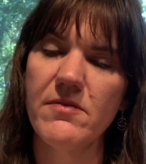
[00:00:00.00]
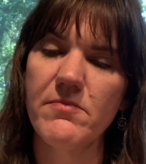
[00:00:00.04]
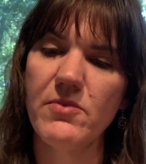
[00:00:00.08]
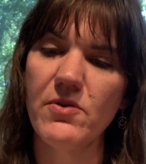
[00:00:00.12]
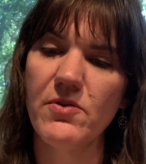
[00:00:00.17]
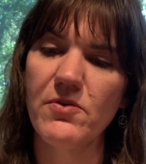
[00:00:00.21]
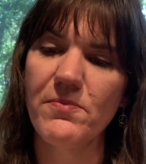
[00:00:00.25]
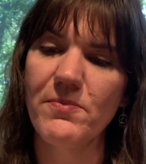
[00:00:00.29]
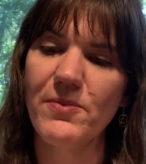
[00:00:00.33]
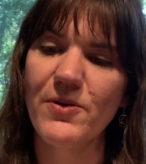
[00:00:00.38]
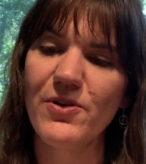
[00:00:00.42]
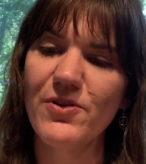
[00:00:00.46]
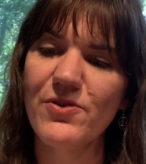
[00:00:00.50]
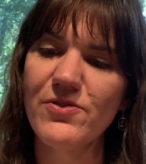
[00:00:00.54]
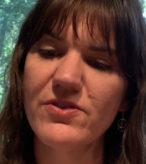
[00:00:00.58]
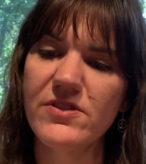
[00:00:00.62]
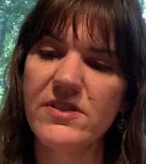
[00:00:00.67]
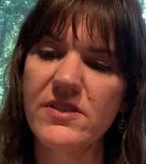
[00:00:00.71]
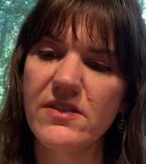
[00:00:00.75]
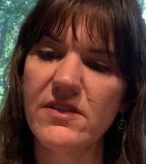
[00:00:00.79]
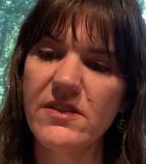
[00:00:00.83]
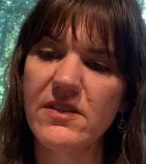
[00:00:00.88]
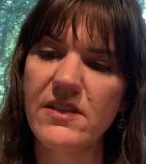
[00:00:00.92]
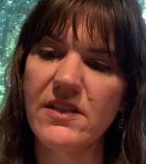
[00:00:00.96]
both
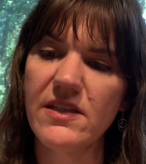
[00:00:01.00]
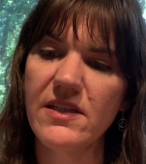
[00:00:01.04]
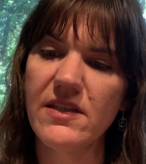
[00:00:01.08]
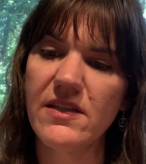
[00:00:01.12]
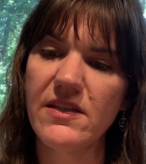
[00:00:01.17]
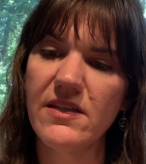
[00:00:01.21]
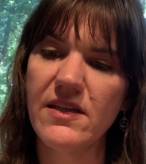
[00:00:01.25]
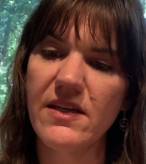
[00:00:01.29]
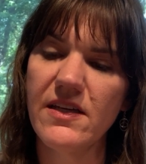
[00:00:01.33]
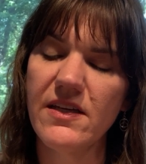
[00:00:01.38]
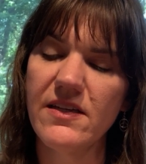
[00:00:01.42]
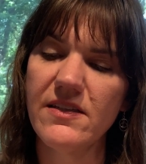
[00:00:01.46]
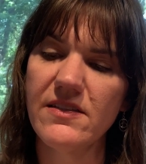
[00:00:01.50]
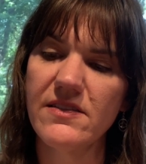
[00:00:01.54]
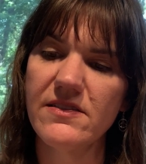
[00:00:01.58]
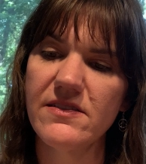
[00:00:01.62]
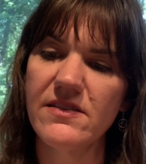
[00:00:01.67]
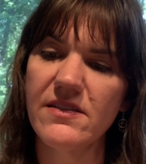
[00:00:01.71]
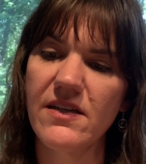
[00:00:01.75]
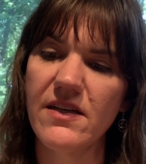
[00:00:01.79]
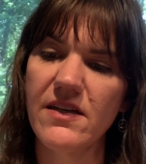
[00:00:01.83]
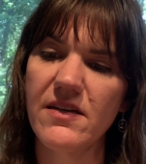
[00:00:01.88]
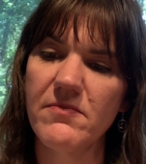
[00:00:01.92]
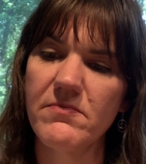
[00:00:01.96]
personally
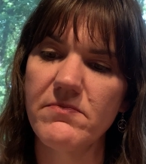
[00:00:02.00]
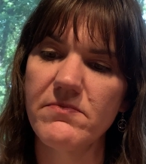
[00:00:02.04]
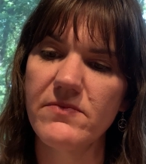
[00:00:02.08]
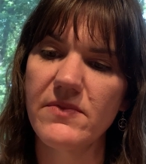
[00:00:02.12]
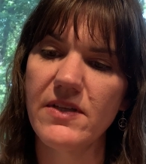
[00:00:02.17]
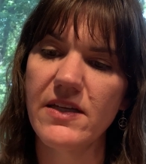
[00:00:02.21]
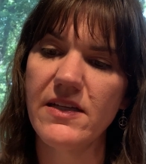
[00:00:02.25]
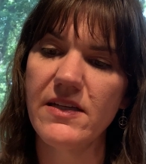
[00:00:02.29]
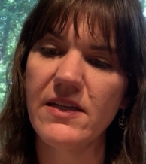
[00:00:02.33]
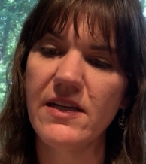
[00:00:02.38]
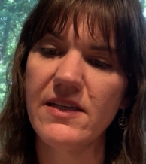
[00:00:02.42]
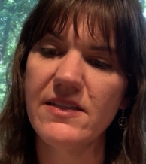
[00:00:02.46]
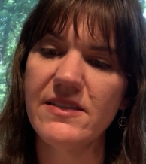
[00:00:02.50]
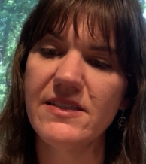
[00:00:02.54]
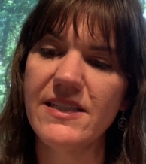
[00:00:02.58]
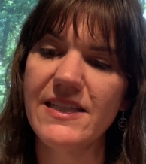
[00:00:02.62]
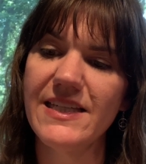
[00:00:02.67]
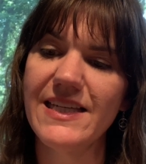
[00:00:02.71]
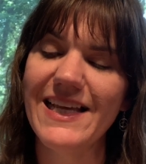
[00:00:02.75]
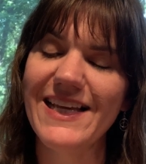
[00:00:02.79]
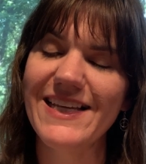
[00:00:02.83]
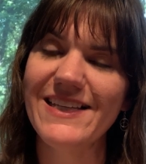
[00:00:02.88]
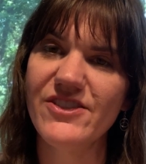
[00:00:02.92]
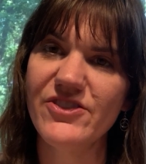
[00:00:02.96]
and as a
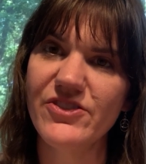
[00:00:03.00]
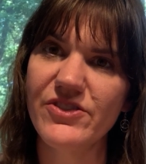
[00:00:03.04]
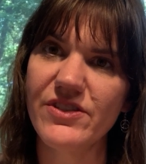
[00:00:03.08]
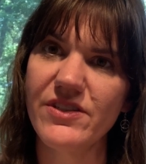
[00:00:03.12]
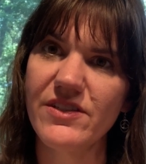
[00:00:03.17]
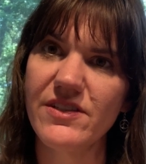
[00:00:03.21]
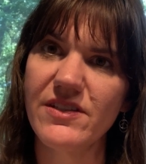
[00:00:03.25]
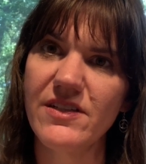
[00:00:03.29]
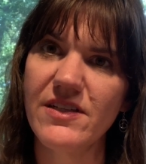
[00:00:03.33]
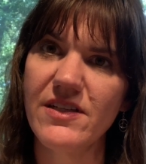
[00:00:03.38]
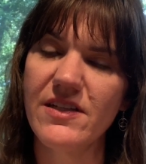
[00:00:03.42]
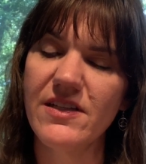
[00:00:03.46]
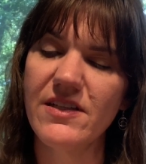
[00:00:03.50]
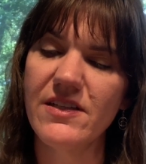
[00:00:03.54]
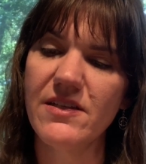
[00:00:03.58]
nation,